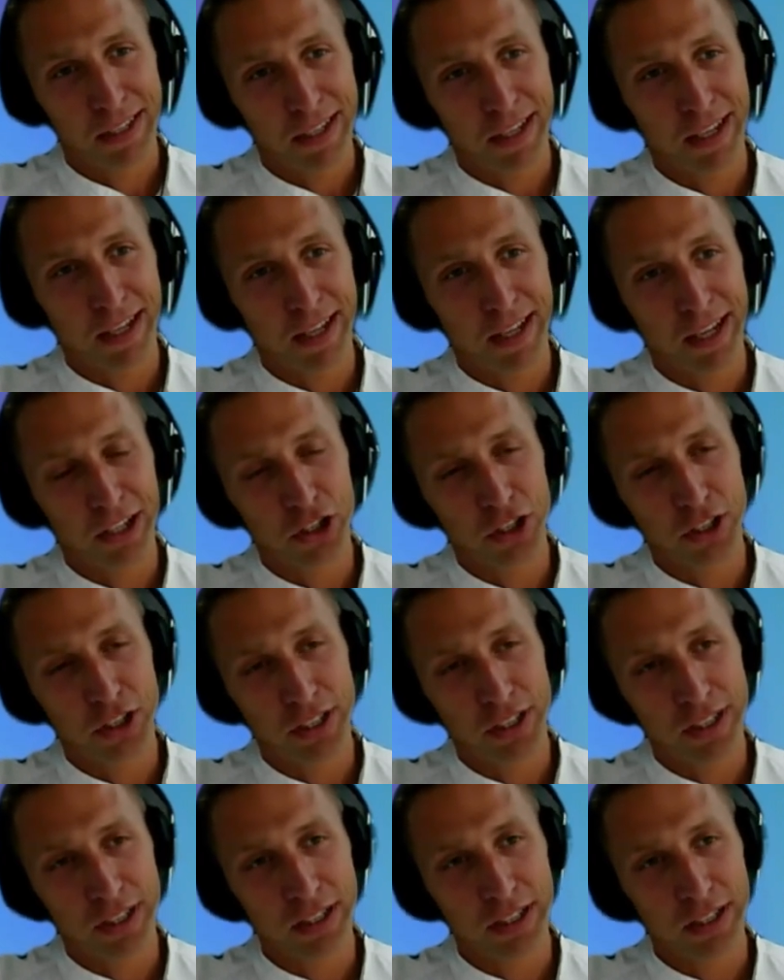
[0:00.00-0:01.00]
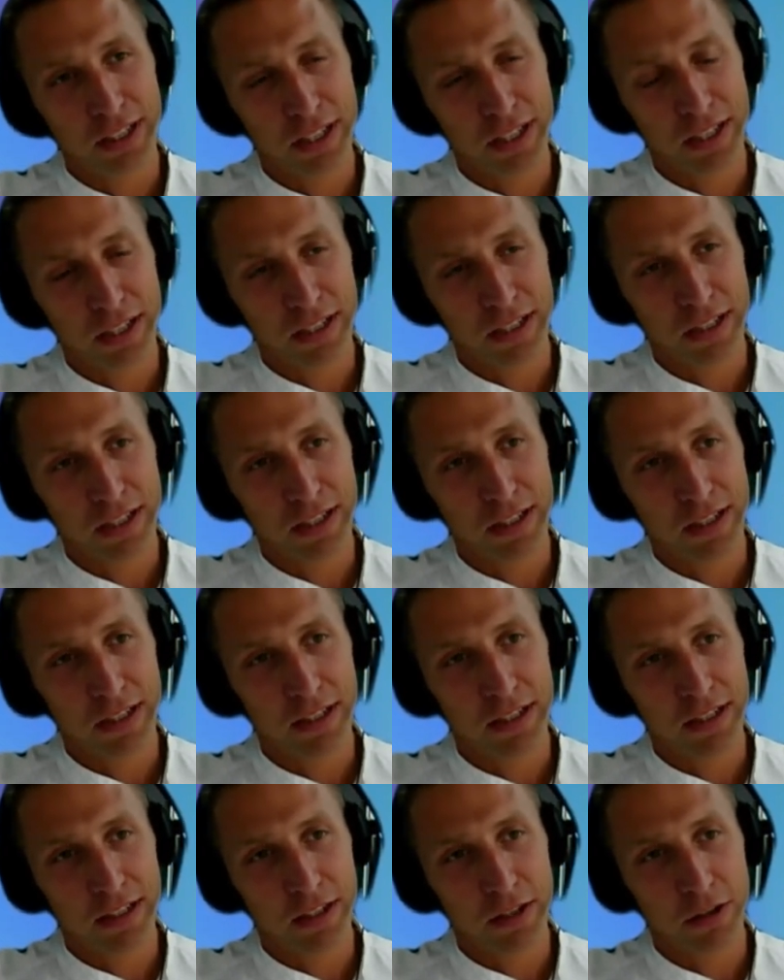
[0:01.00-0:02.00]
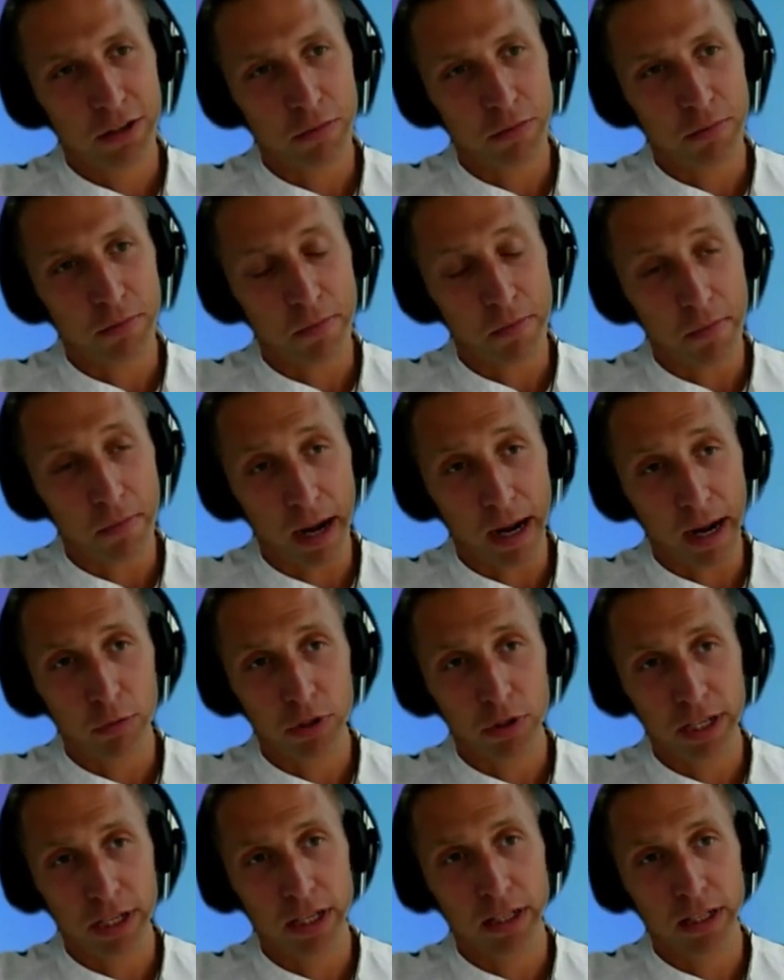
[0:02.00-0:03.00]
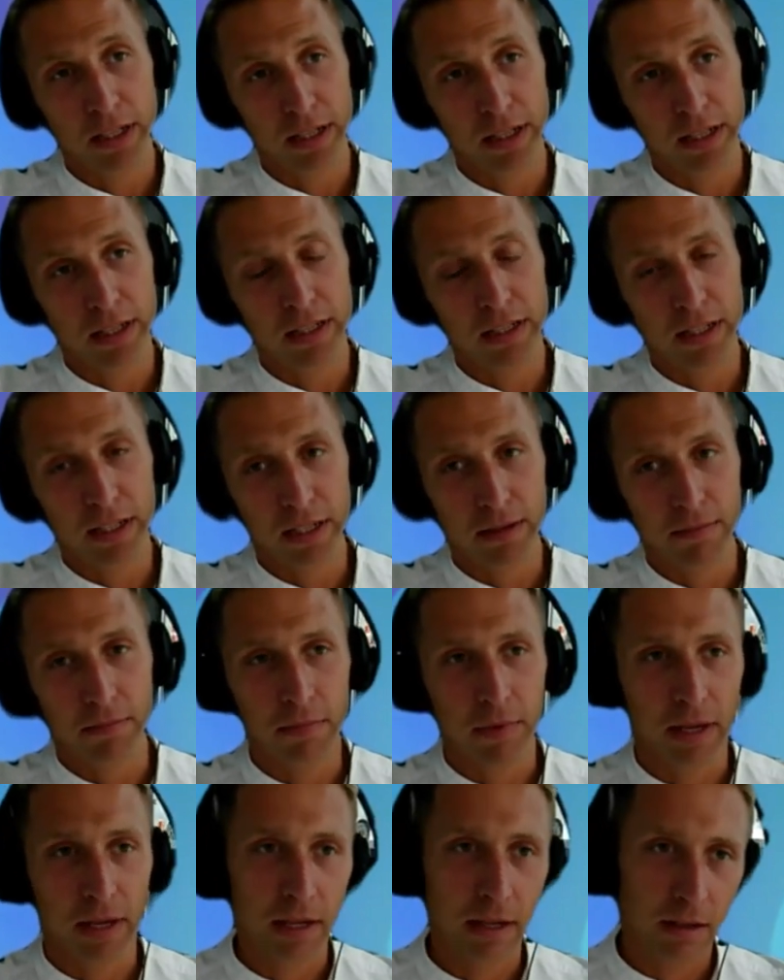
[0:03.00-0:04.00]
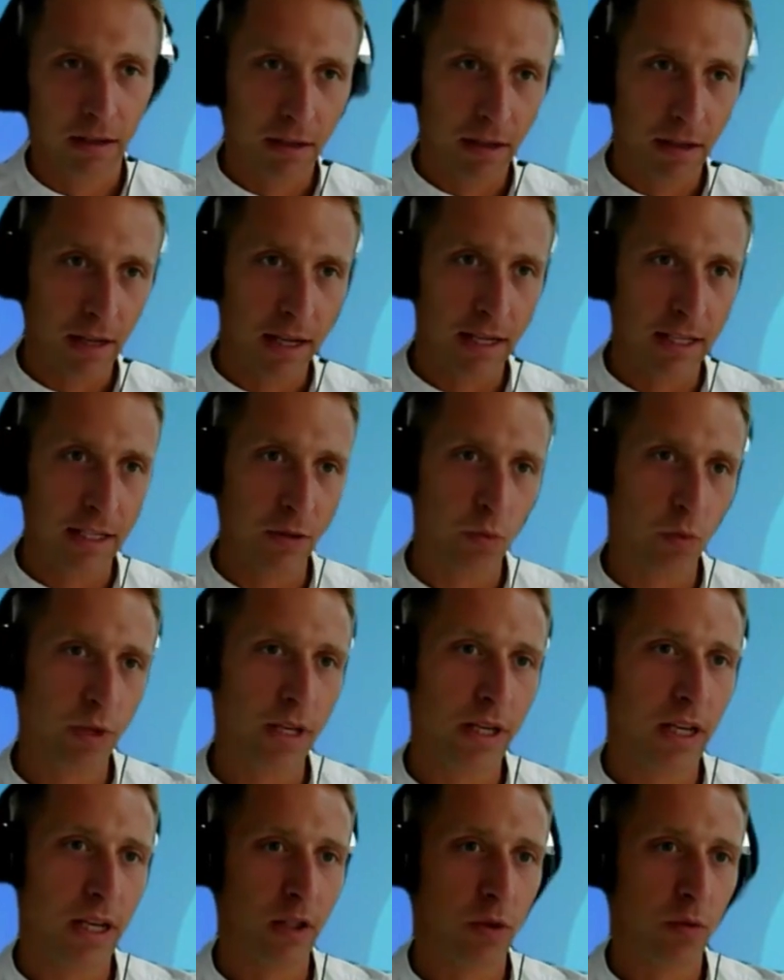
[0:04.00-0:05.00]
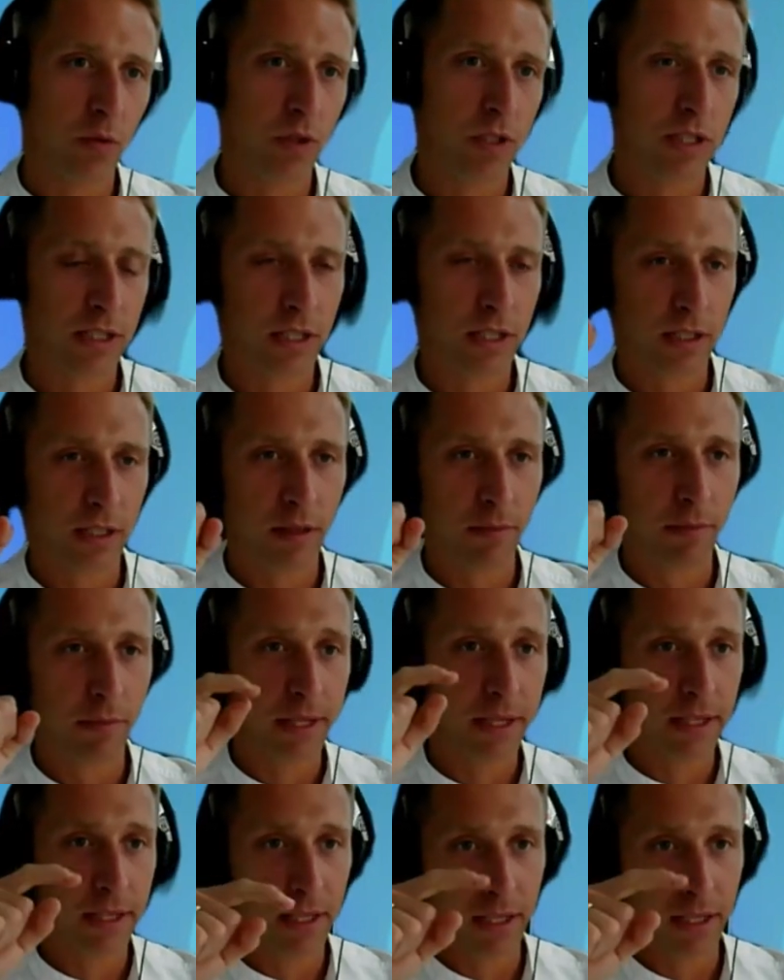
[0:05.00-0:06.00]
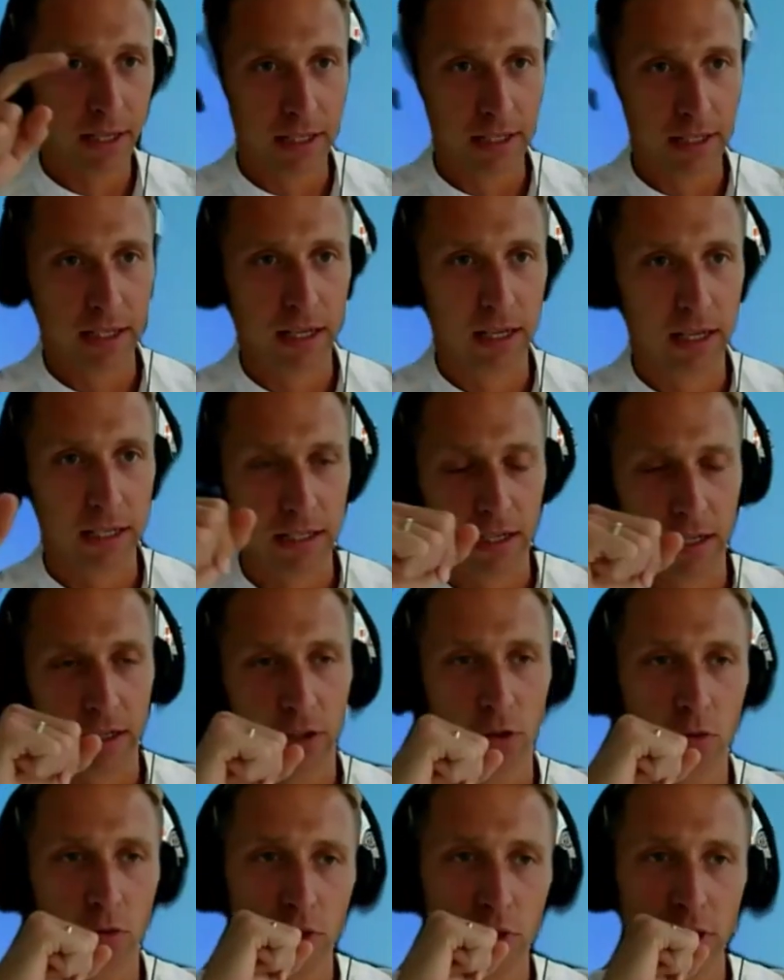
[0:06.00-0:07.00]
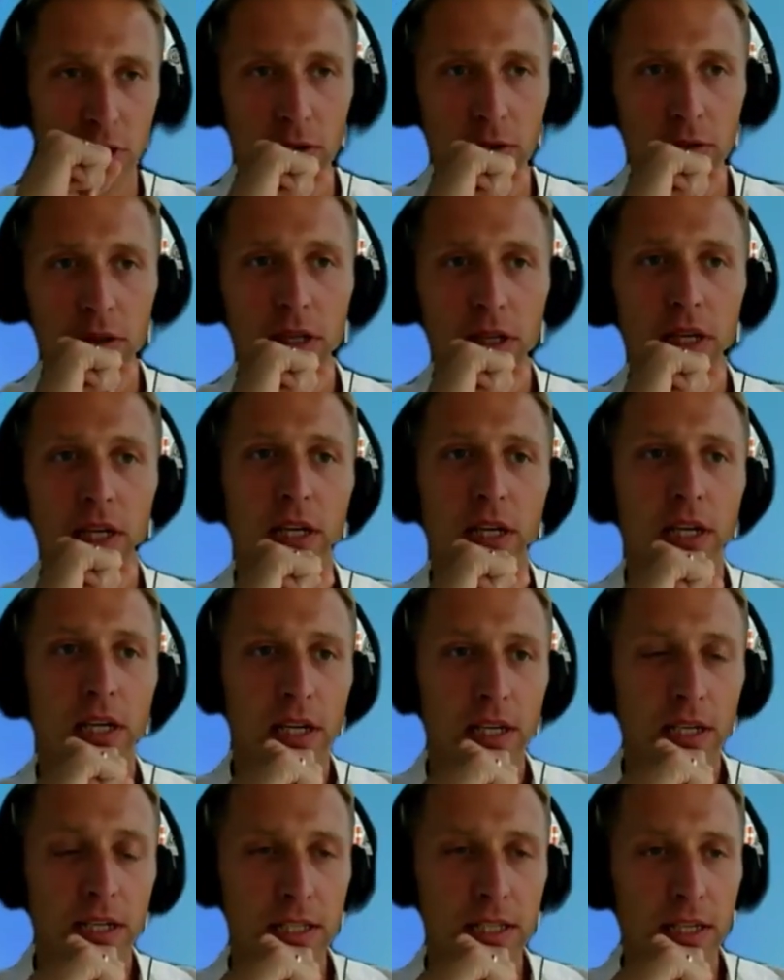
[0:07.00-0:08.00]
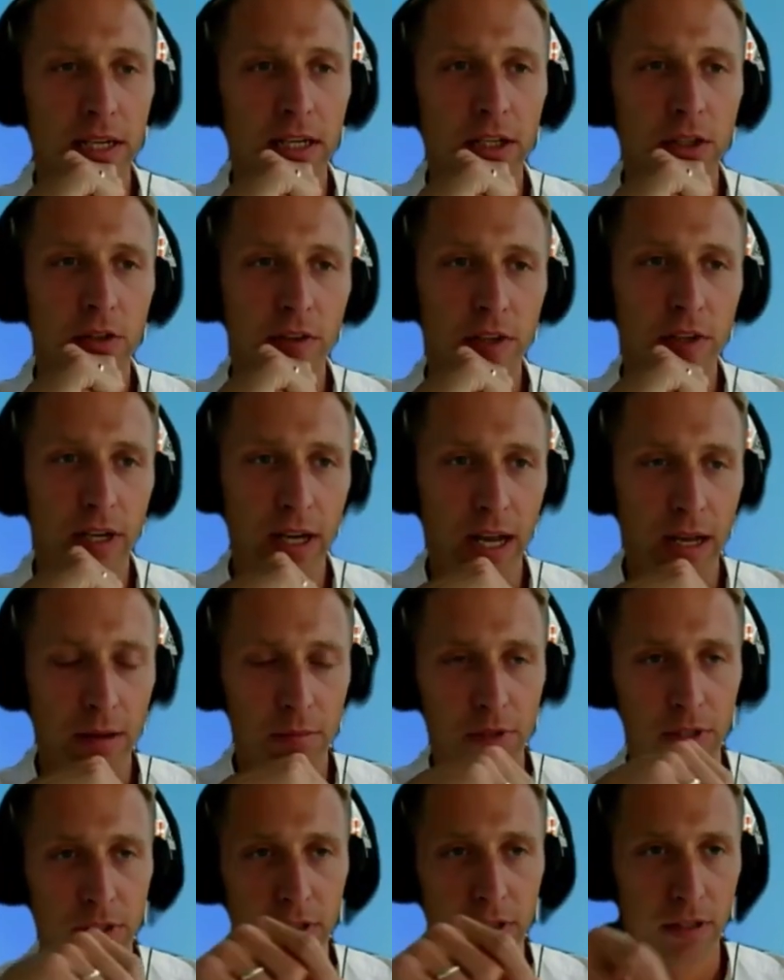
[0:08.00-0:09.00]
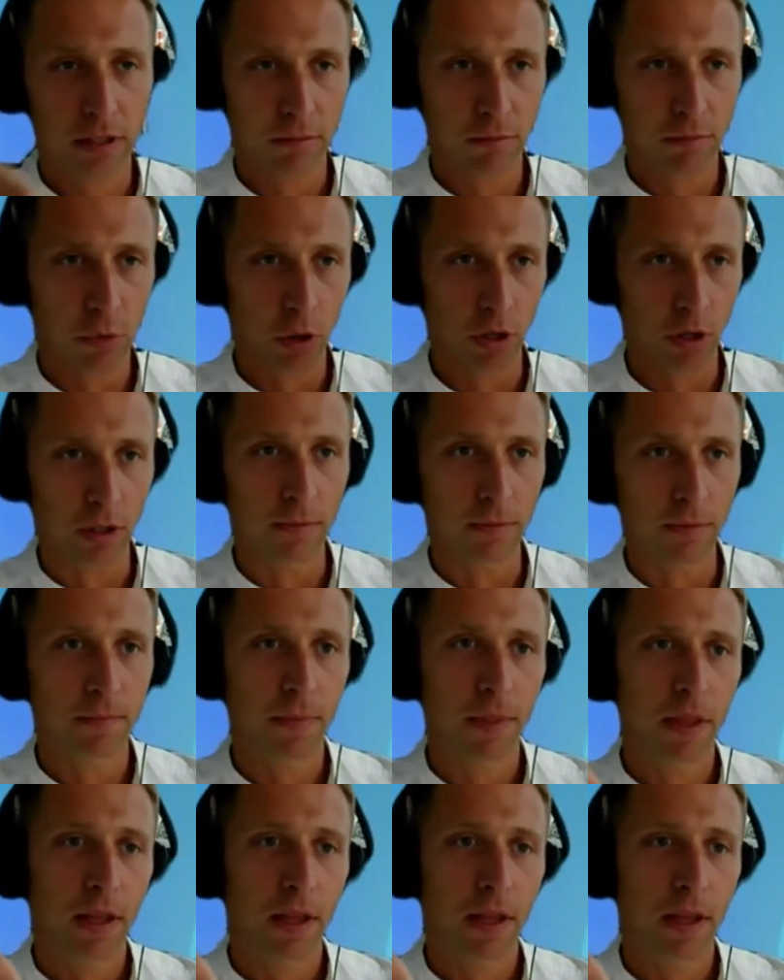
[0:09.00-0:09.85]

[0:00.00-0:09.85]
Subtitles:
Actually, it's I would say it's a, as we started at the beginning, as I close down, it's a kind of a hybrid model.